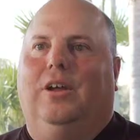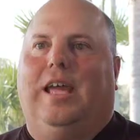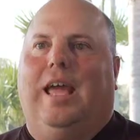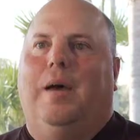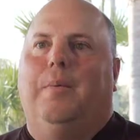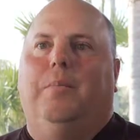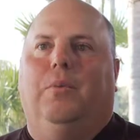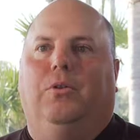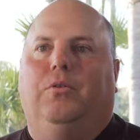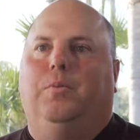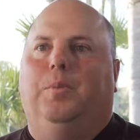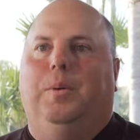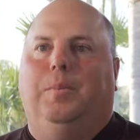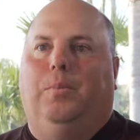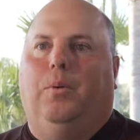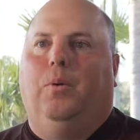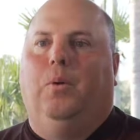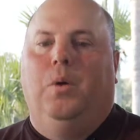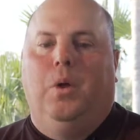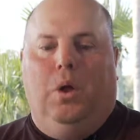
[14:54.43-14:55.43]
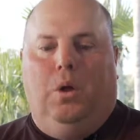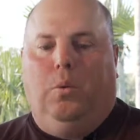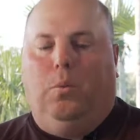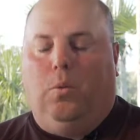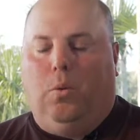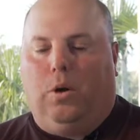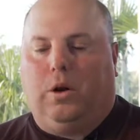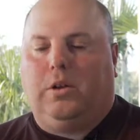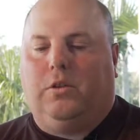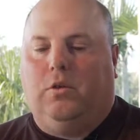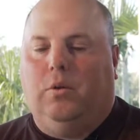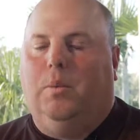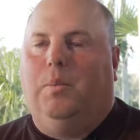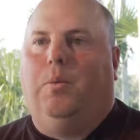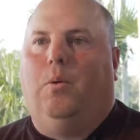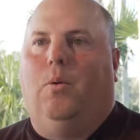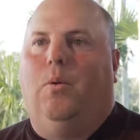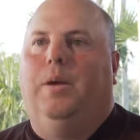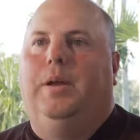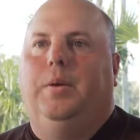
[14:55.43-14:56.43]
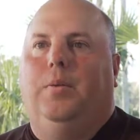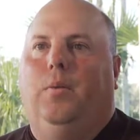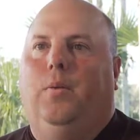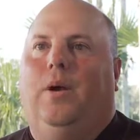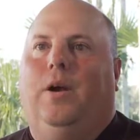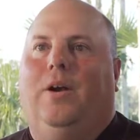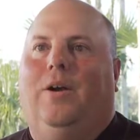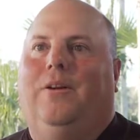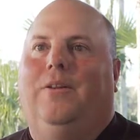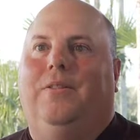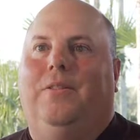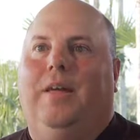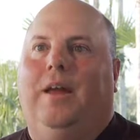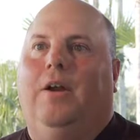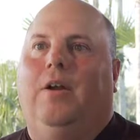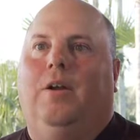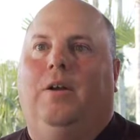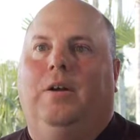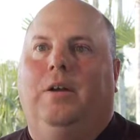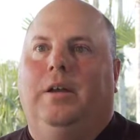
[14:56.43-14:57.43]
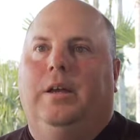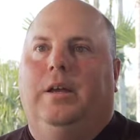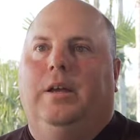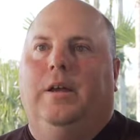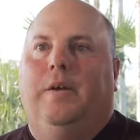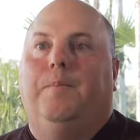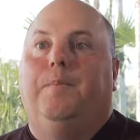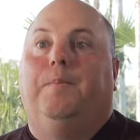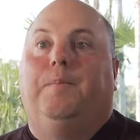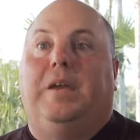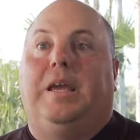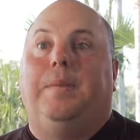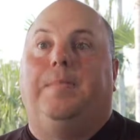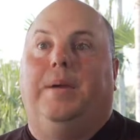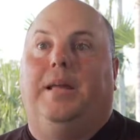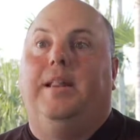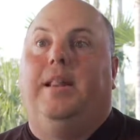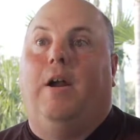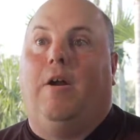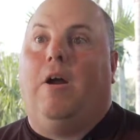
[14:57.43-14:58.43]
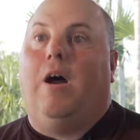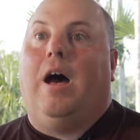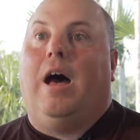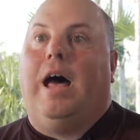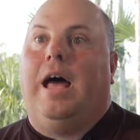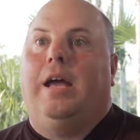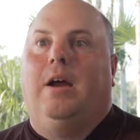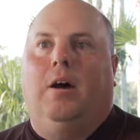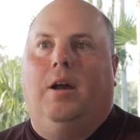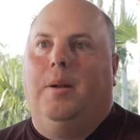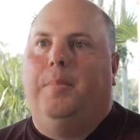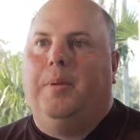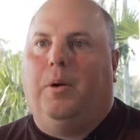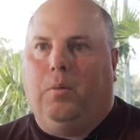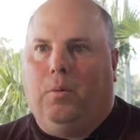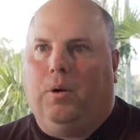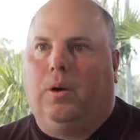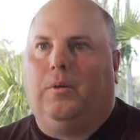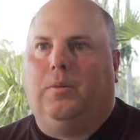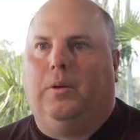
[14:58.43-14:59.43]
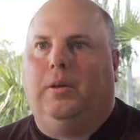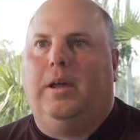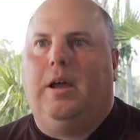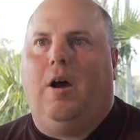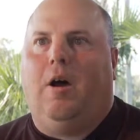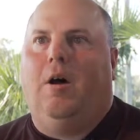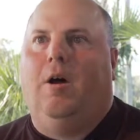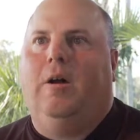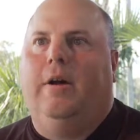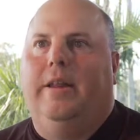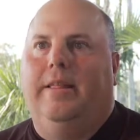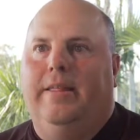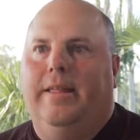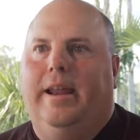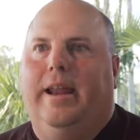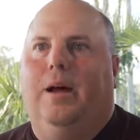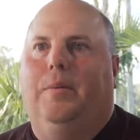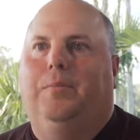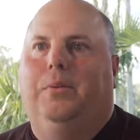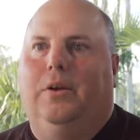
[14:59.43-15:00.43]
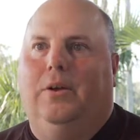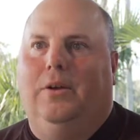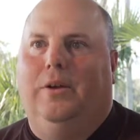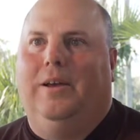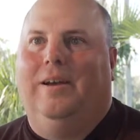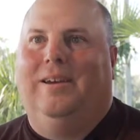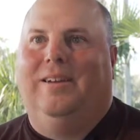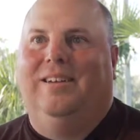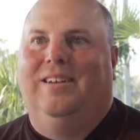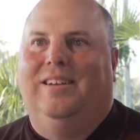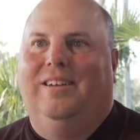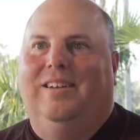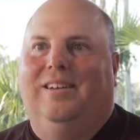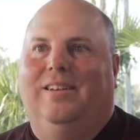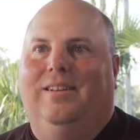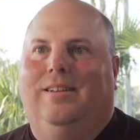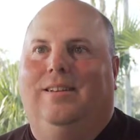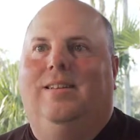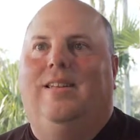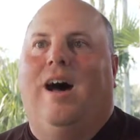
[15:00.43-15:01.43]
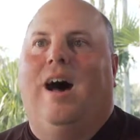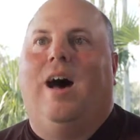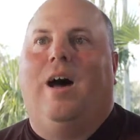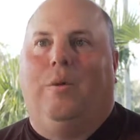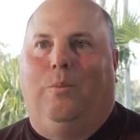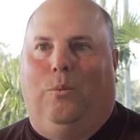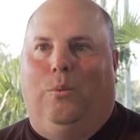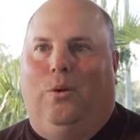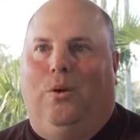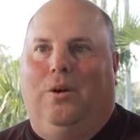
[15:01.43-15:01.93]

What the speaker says: look at, most people work to a point where they're keeping their eye on, I'm going to work really hard, and then I'm going to not